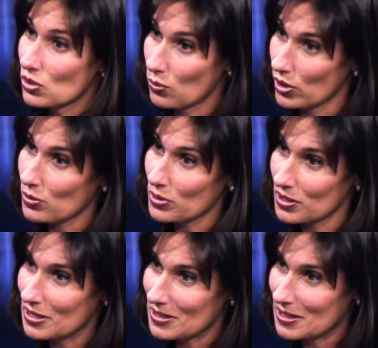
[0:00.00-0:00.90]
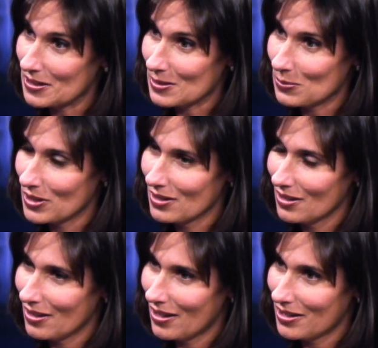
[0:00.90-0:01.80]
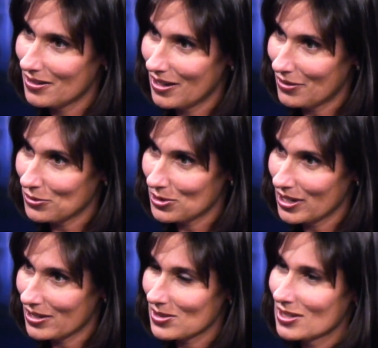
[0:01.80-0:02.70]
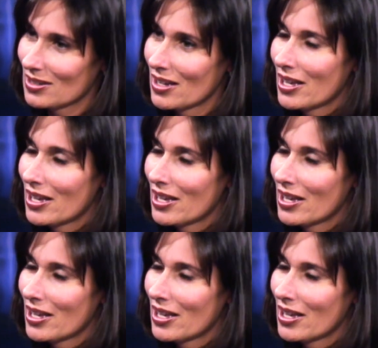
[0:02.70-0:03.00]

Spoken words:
to work with the NTSB after an accident,